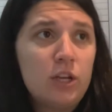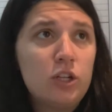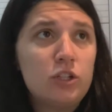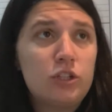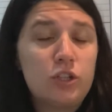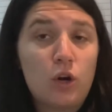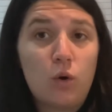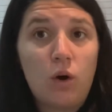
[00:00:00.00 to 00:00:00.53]

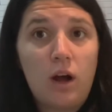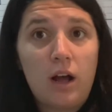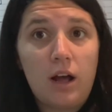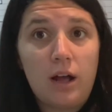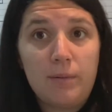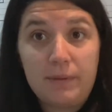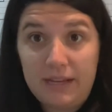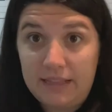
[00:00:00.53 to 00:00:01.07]
So
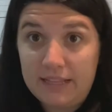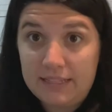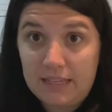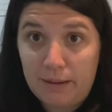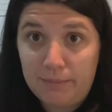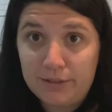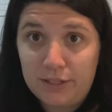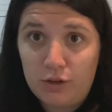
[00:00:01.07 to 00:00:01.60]
in this
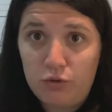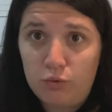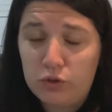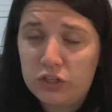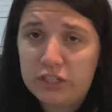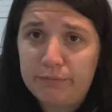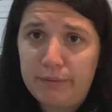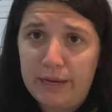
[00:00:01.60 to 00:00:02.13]
episode, we're
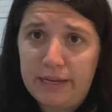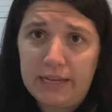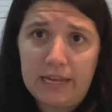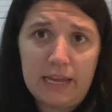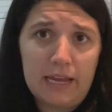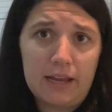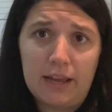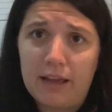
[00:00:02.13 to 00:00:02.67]
just
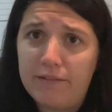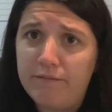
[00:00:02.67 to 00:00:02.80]
making a